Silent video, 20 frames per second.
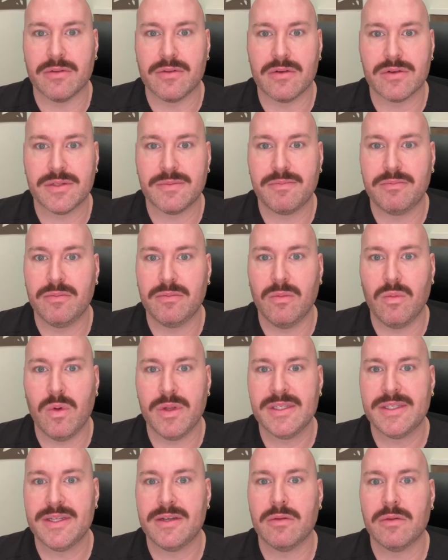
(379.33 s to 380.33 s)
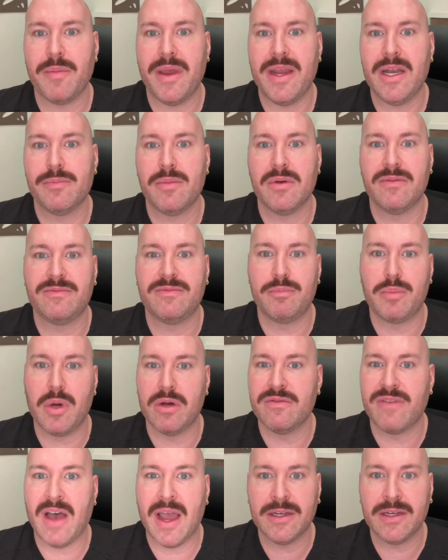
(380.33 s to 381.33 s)
There's ones that are made up of
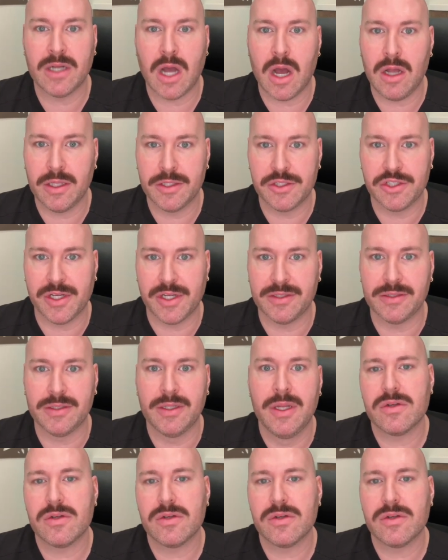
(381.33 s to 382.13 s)
bovine collagen.